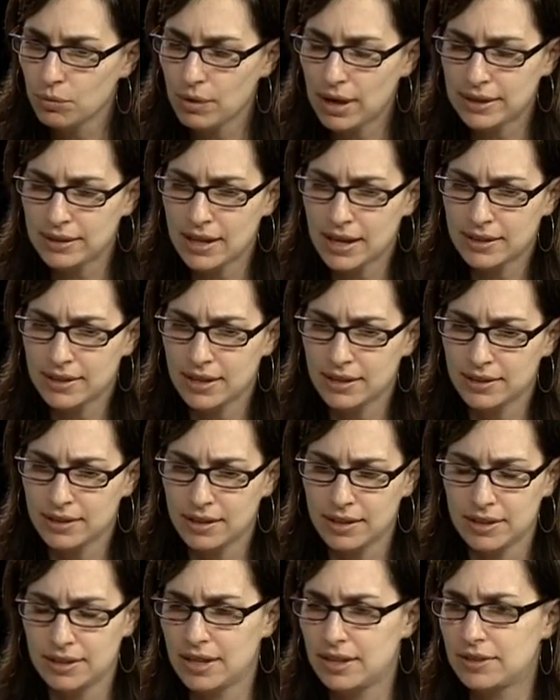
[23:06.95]

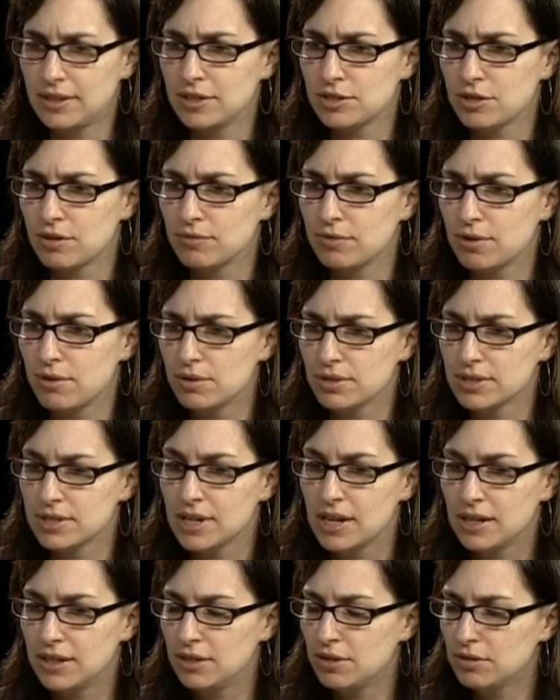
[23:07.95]
then there's, of course,
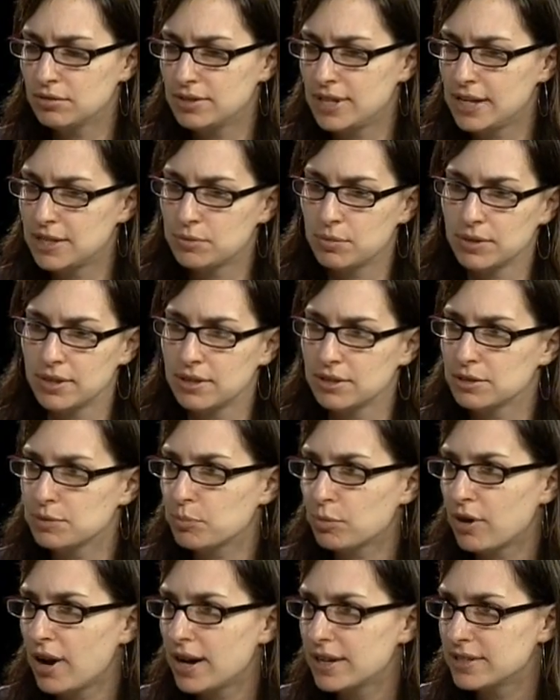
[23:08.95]
you know, days where there's
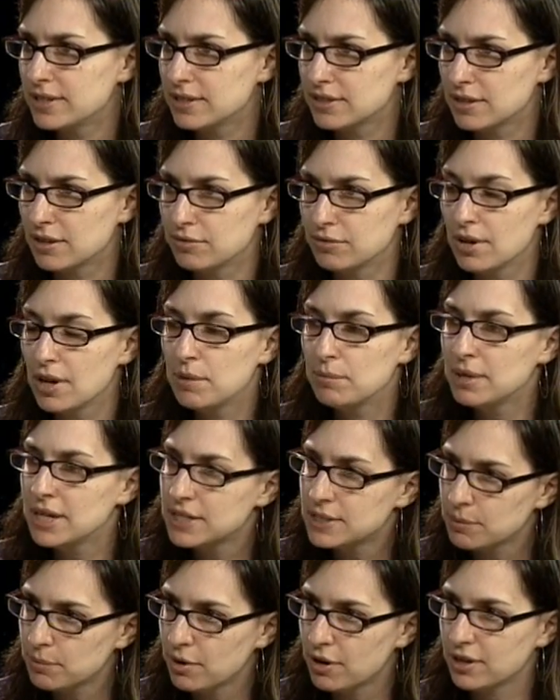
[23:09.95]
prizes of
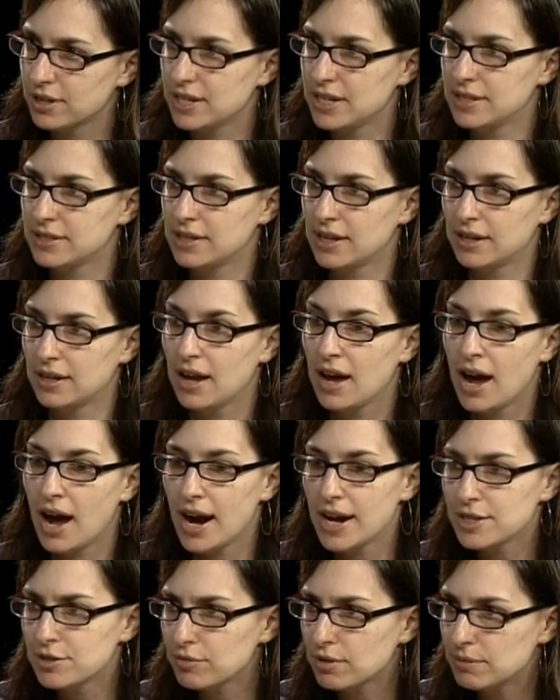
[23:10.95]
pizza parties and
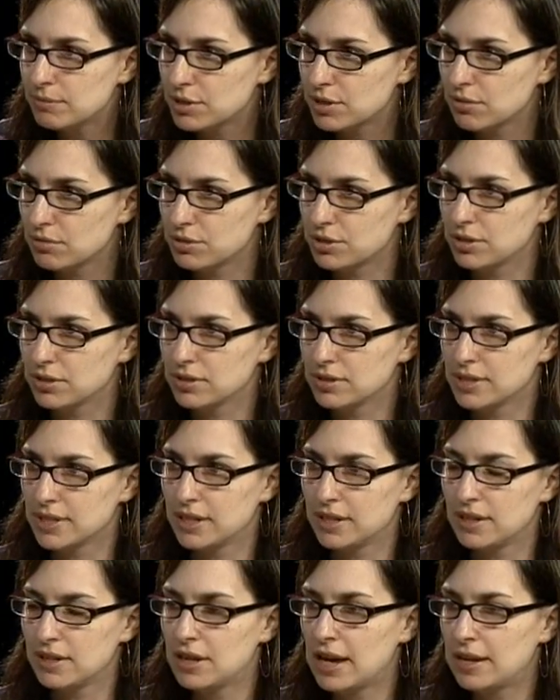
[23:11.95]
ice cream socials
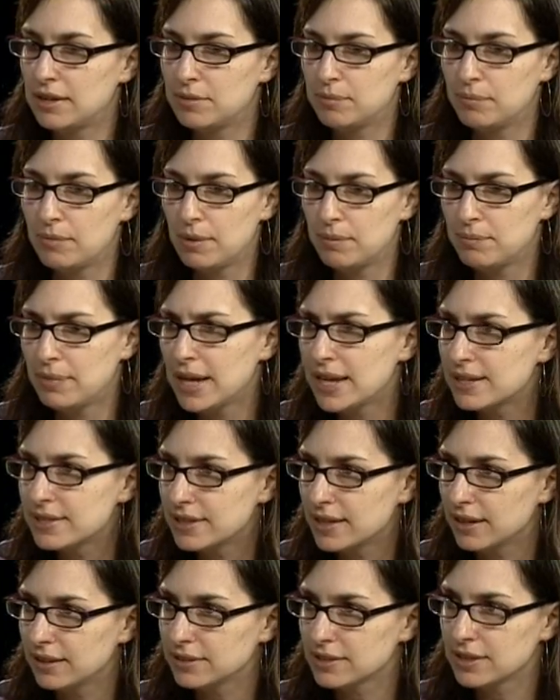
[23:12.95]
and bake
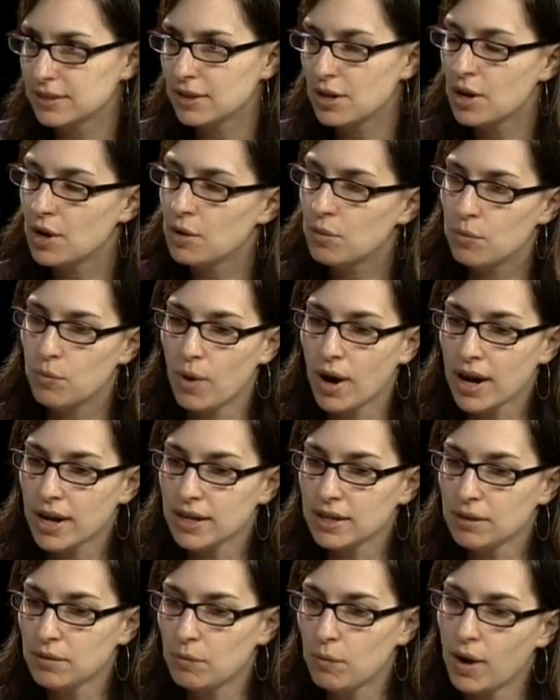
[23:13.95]
sales. And
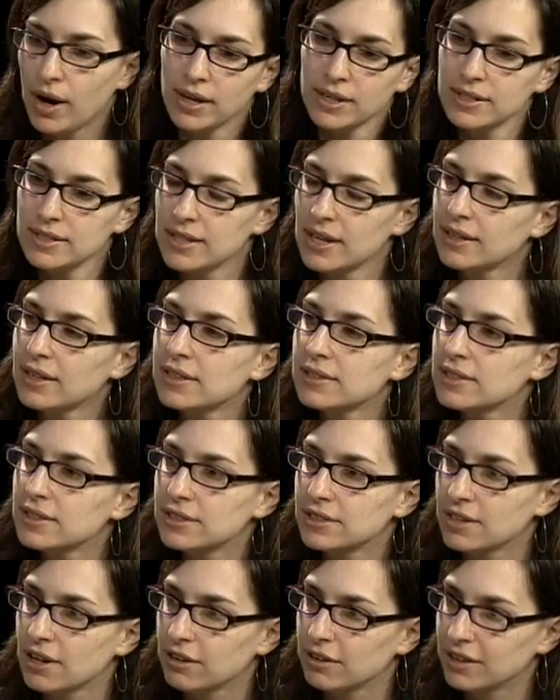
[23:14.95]
why is that
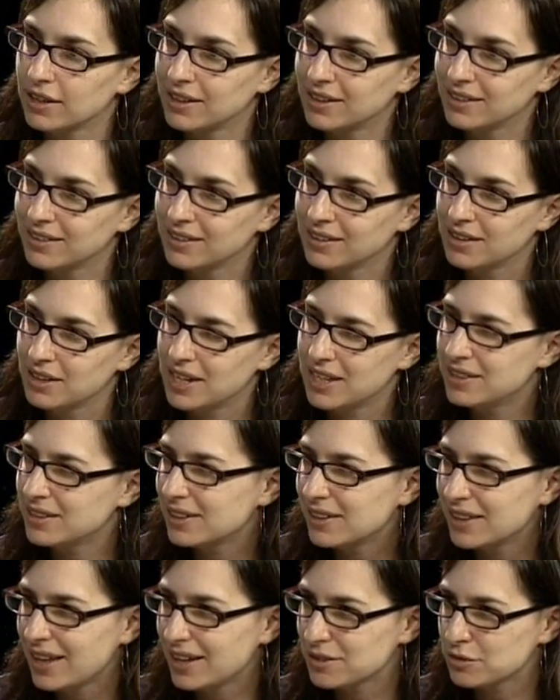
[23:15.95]
necessary in the
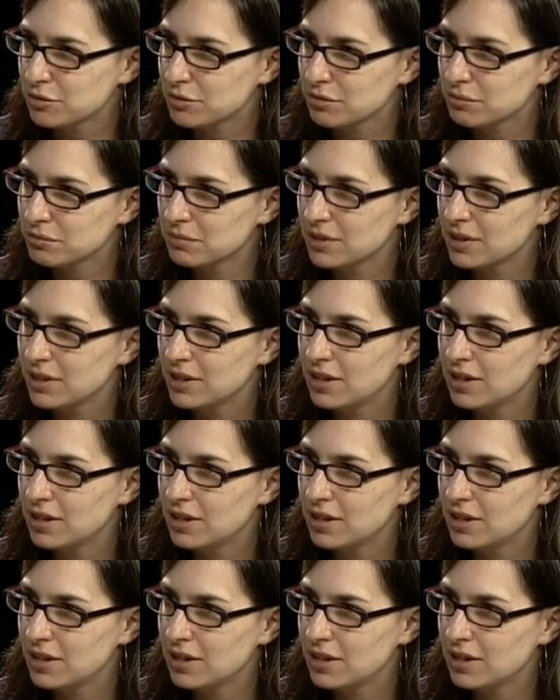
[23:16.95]
classroom?